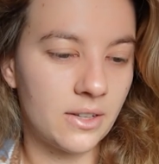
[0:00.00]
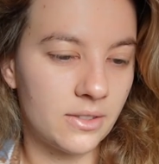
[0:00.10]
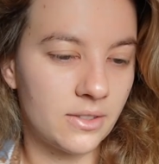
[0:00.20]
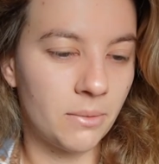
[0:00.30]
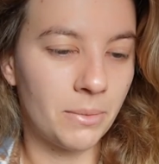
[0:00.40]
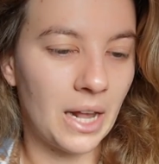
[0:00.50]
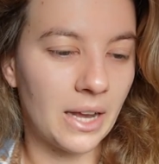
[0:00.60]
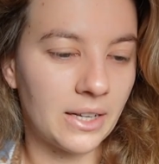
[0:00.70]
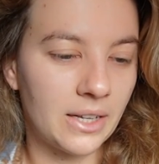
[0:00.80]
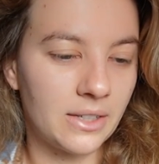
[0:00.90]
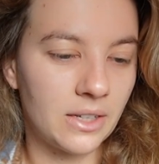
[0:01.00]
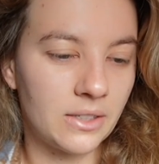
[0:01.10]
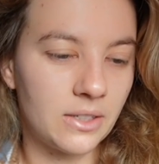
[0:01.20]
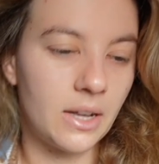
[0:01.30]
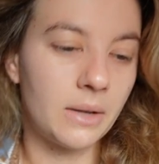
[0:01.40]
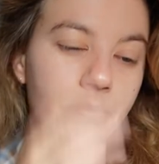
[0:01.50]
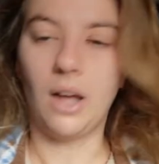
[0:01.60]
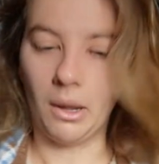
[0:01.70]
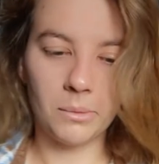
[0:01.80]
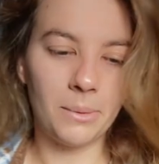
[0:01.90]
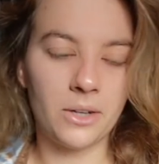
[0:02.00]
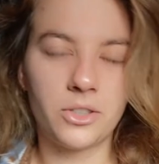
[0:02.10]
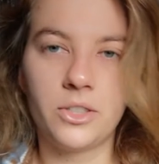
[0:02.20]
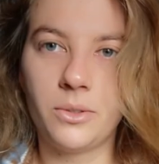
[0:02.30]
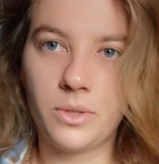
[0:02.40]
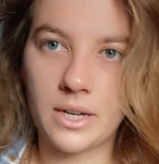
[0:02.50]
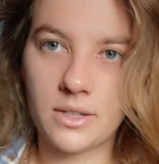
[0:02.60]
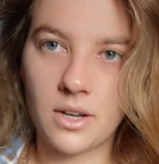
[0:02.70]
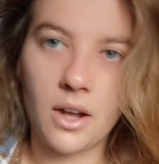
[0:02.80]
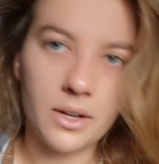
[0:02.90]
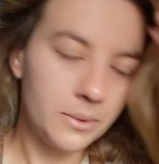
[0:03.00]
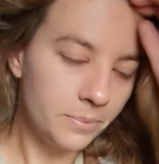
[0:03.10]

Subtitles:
something I can get done today? I'm about to do TikTok,